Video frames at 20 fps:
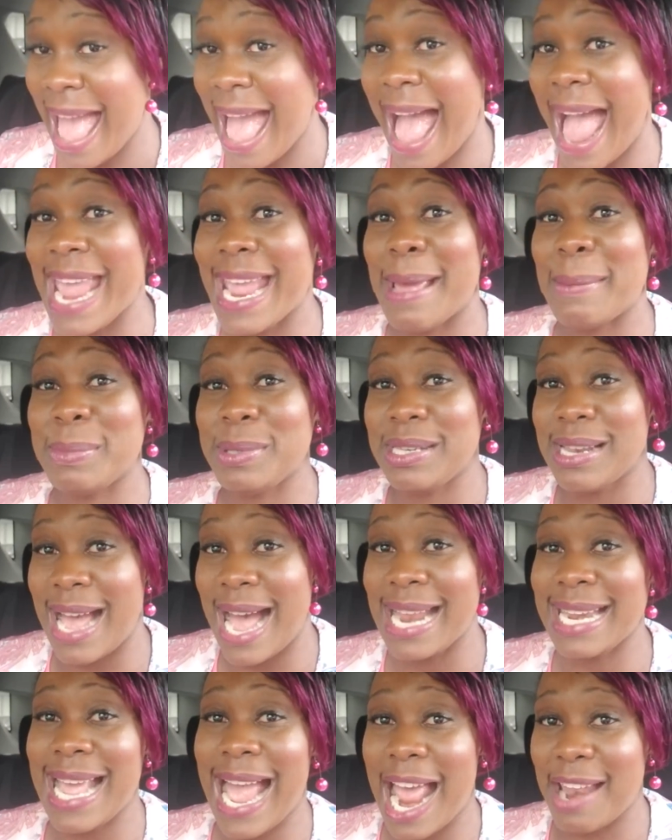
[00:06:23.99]
I am
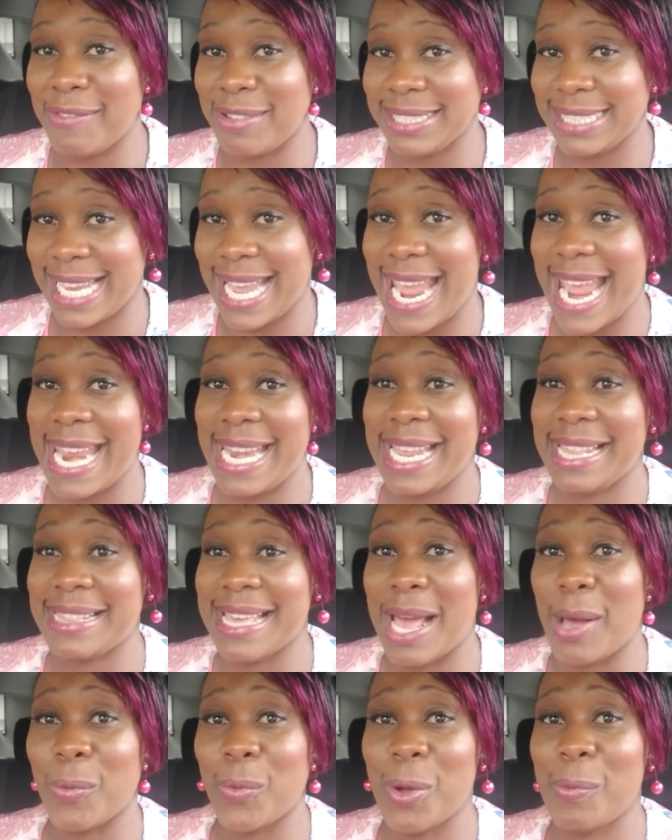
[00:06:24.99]
not advocating
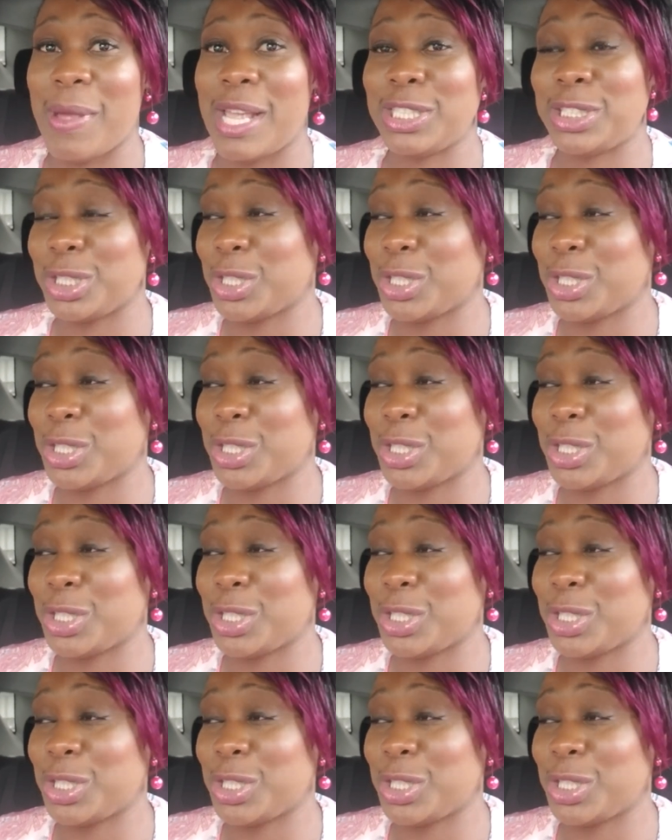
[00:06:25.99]
that women